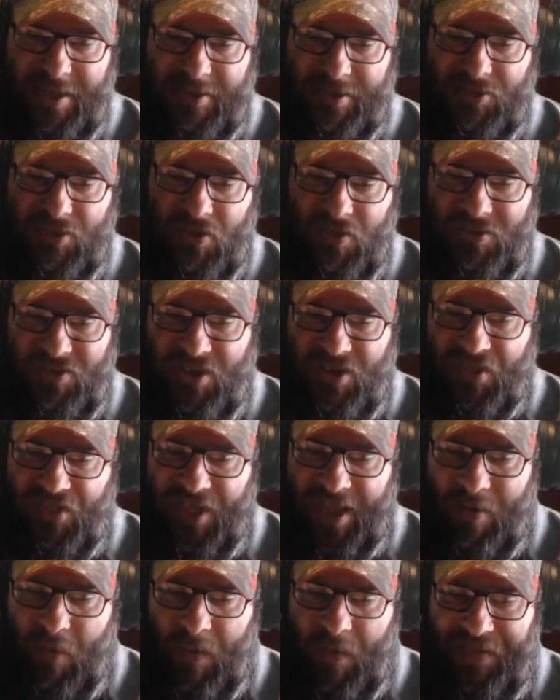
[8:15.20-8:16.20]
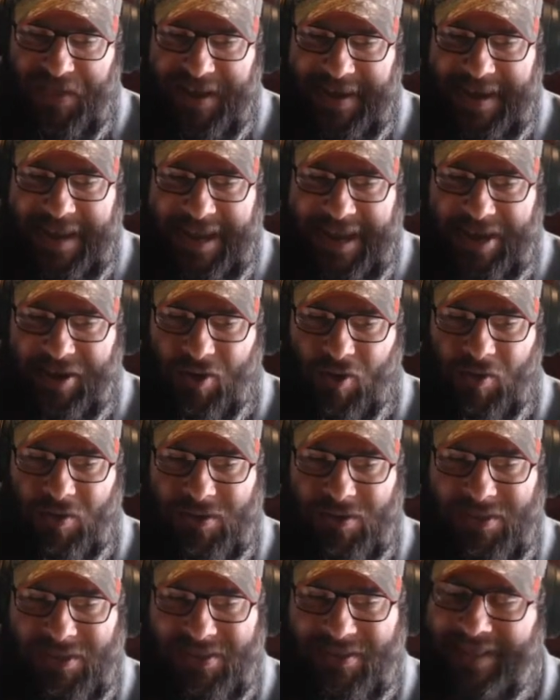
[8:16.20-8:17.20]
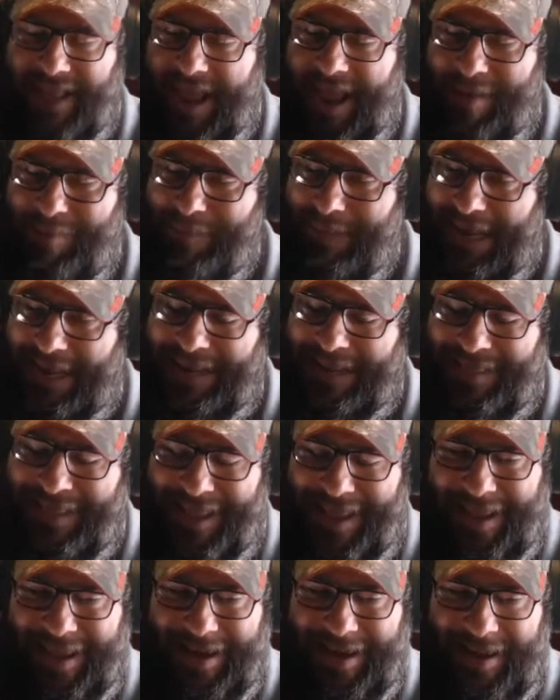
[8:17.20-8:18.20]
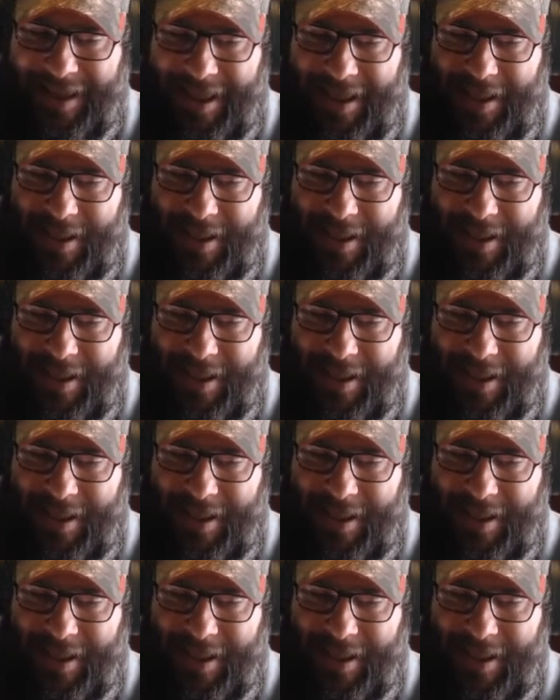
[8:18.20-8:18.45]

So there's a thing with a needle. Does that mean that